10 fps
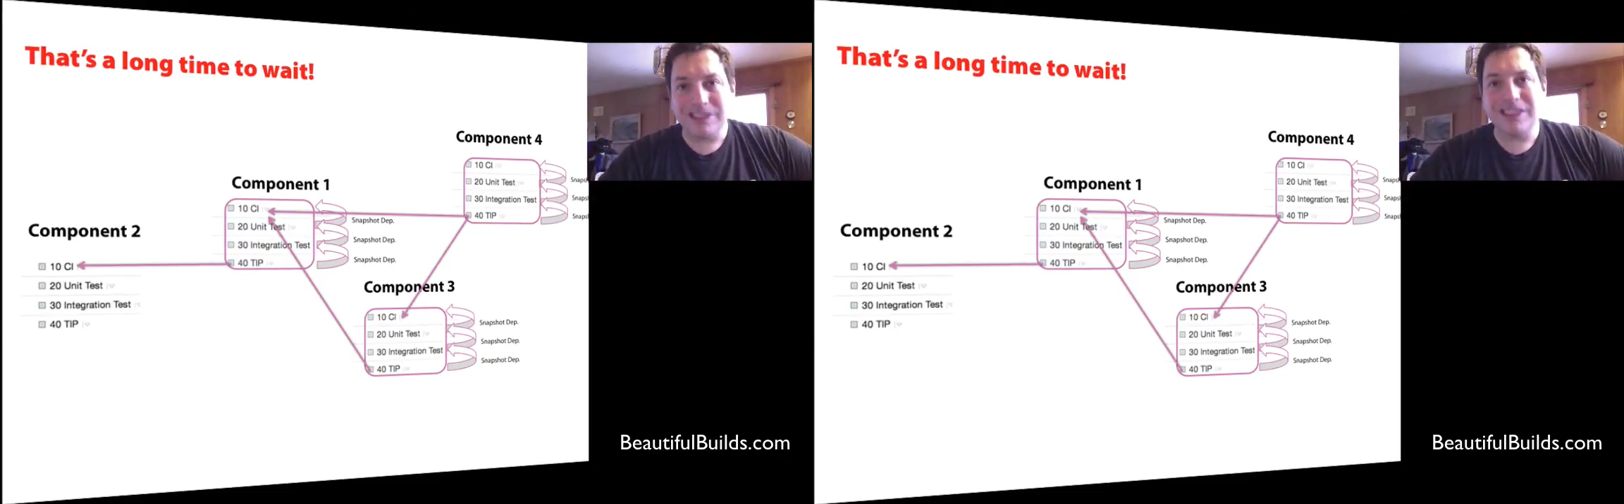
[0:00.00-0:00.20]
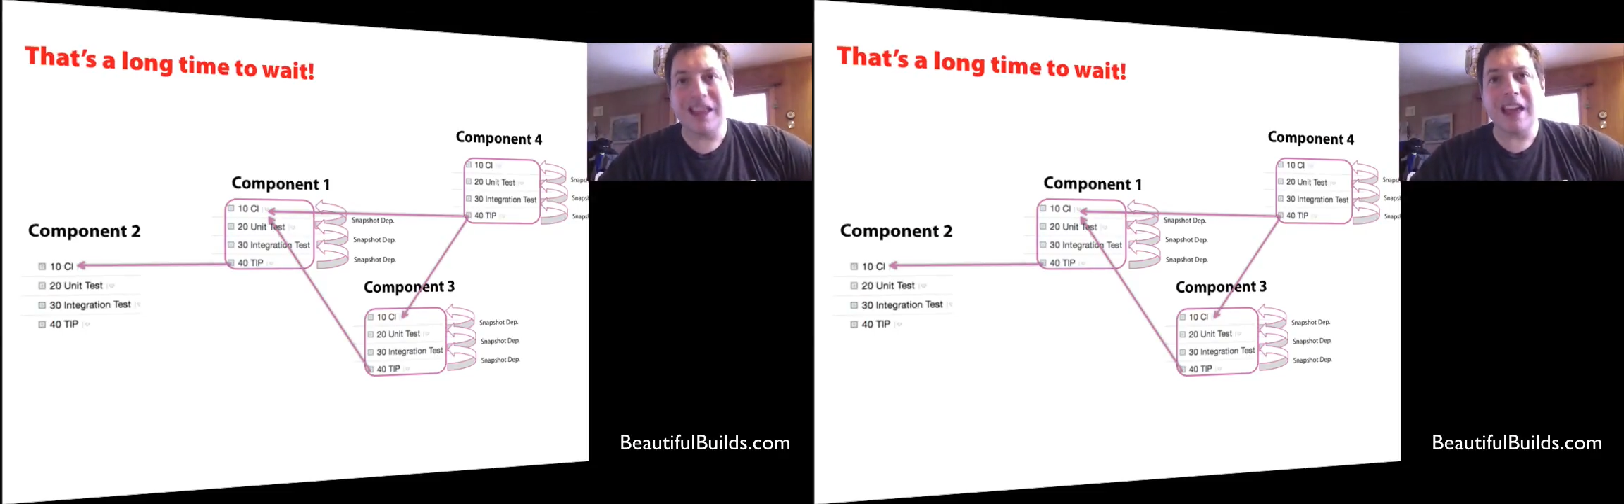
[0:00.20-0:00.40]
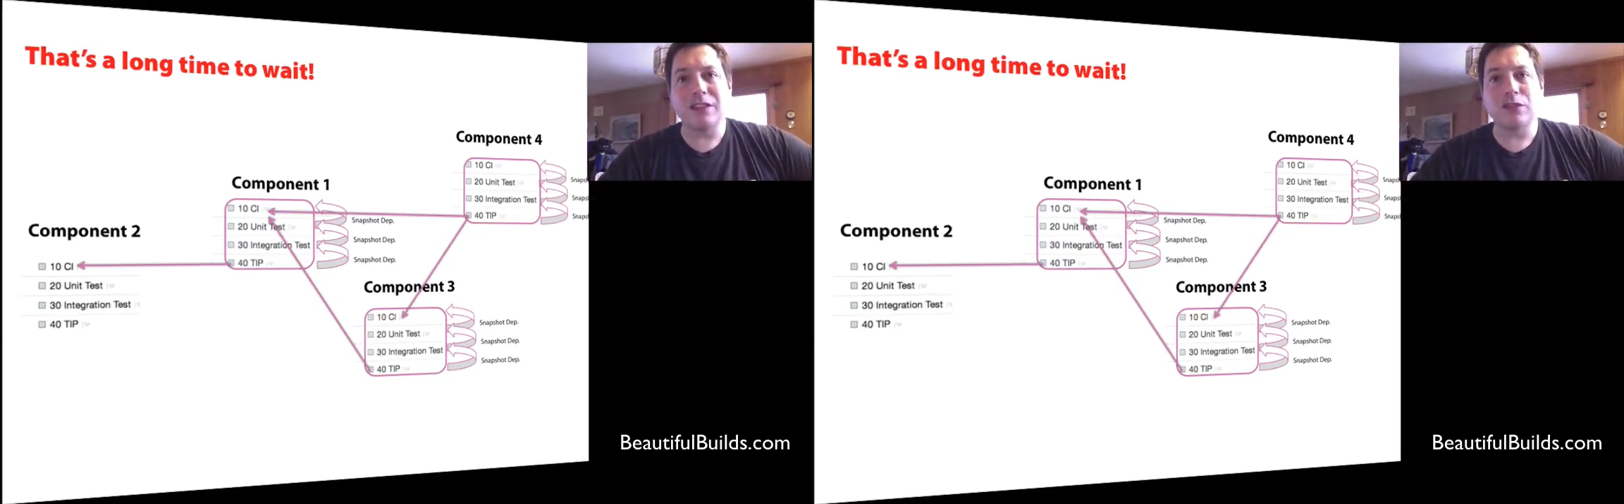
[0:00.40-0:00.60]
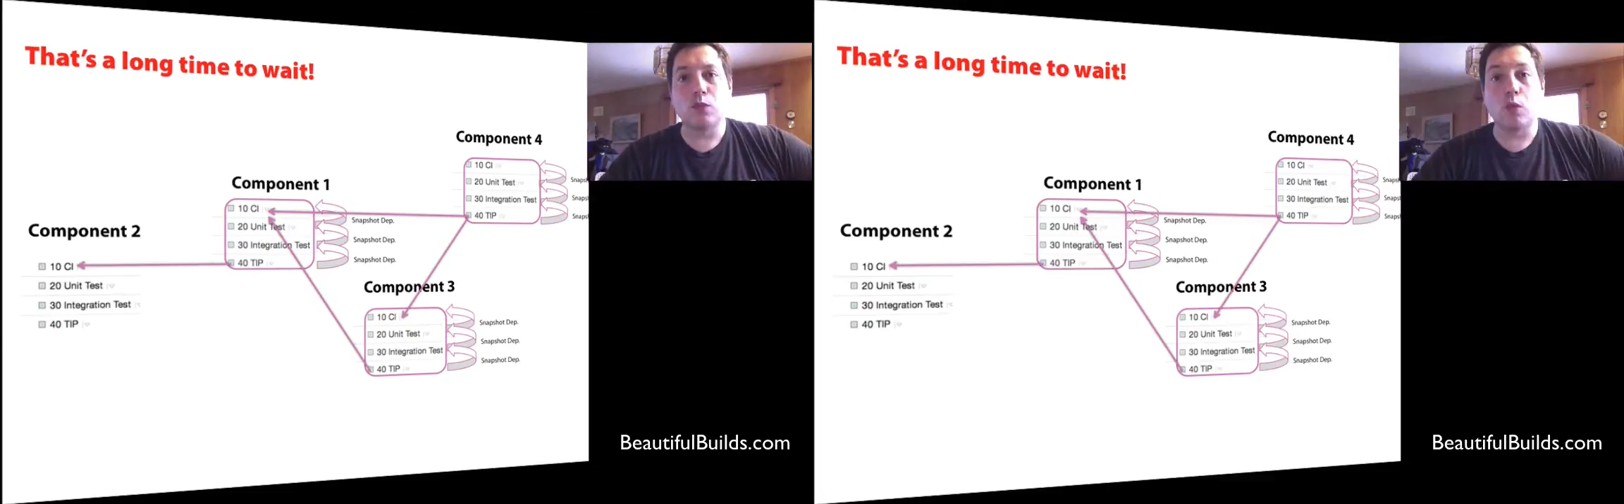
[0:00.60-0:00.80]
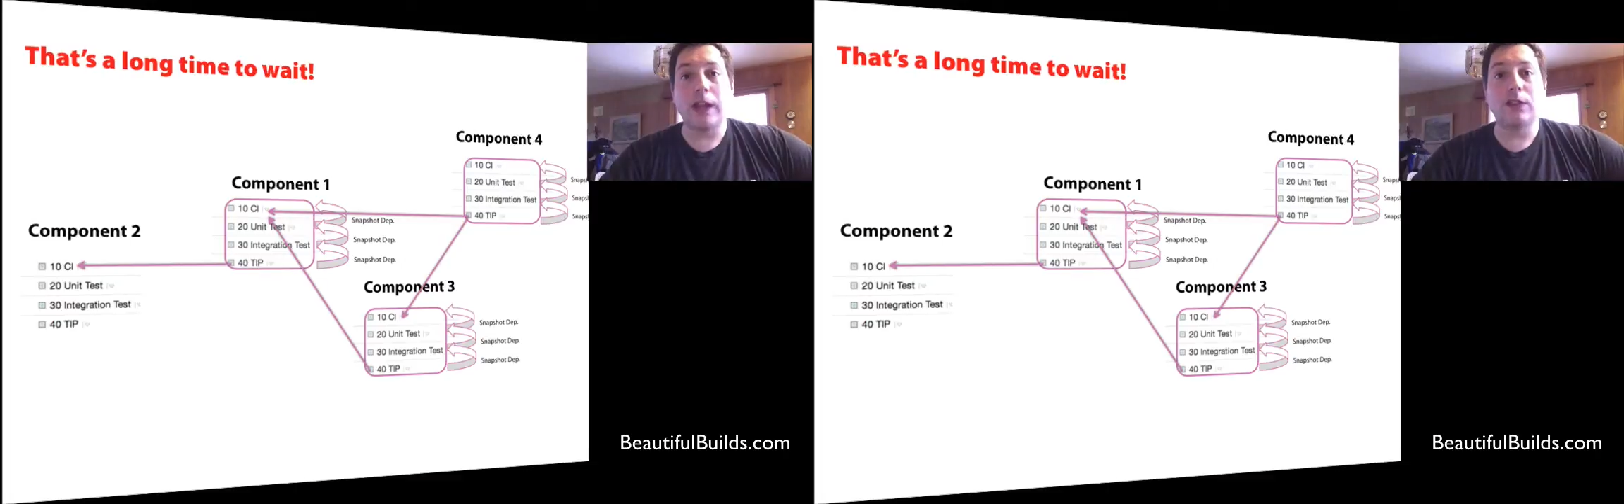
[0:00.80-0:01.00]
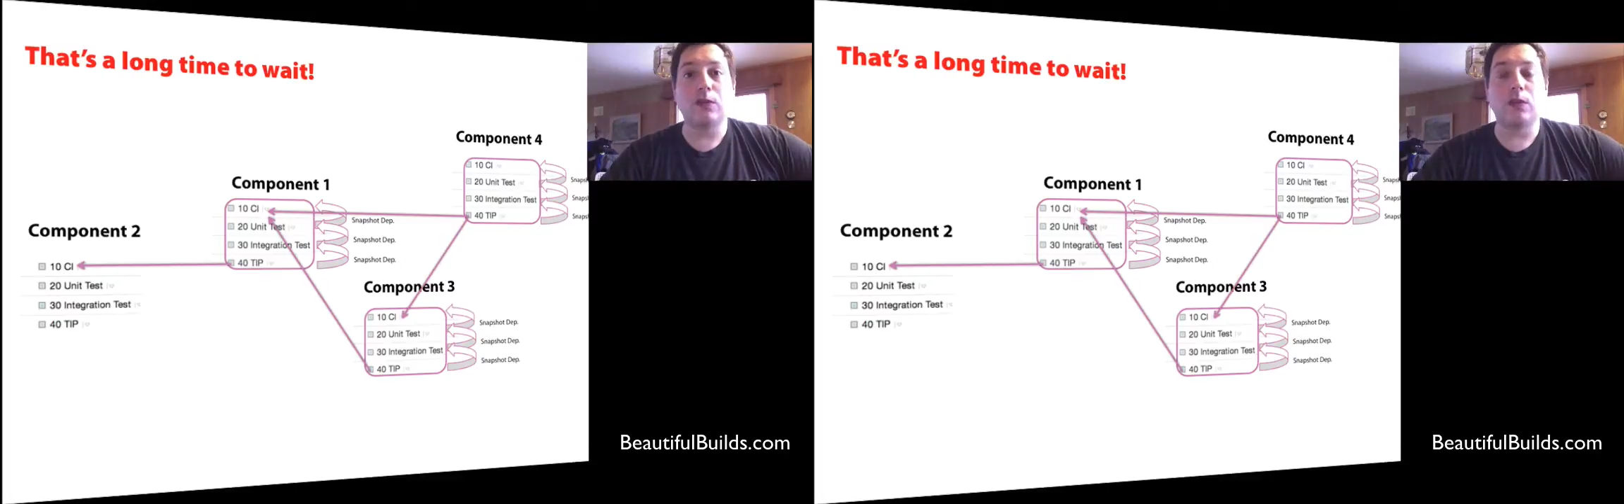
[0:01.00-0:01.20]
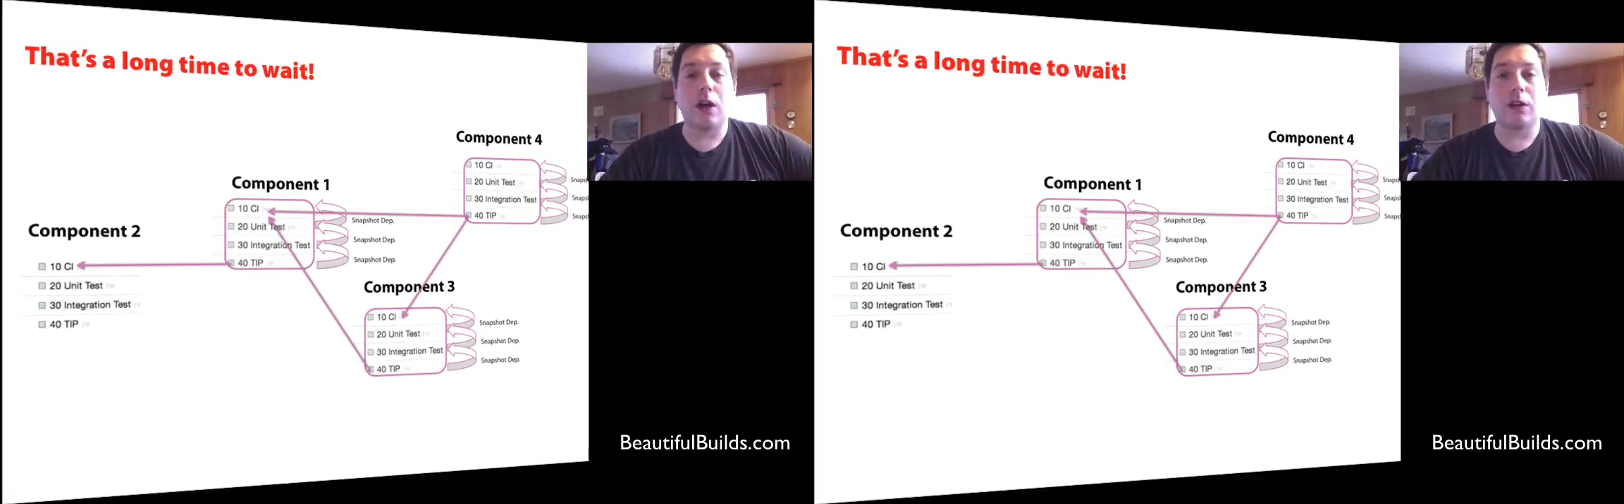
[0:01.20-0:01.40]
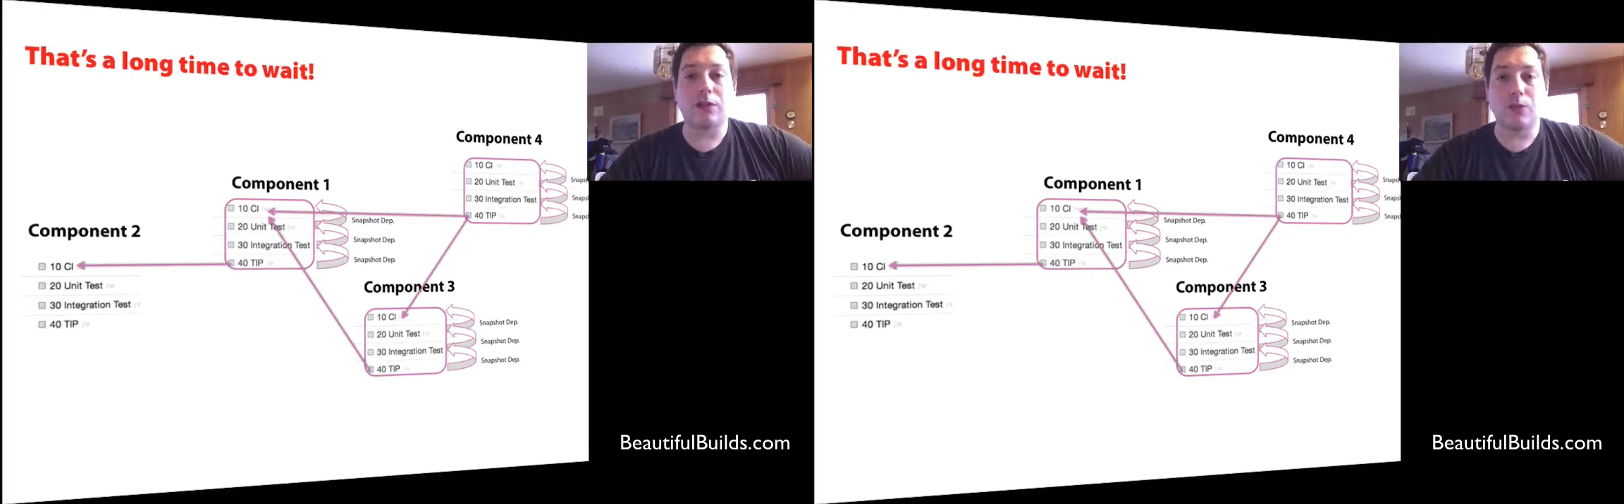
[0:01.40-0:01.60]
That is way too
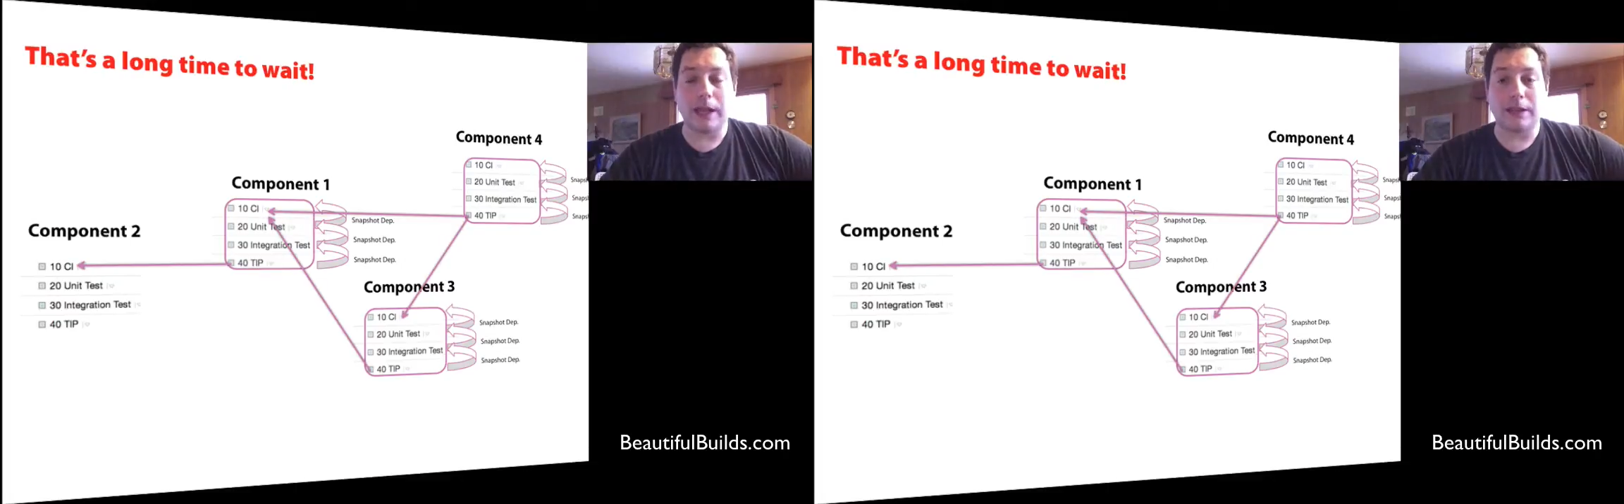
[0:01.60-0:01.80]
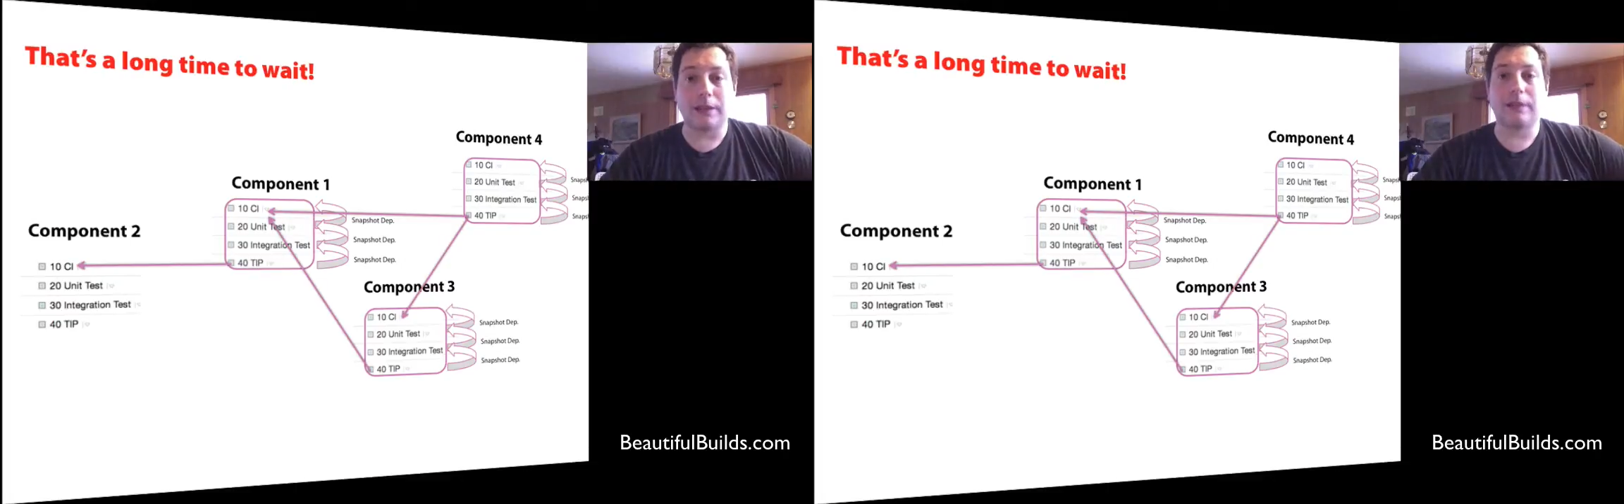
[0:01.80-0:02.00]
long to wait.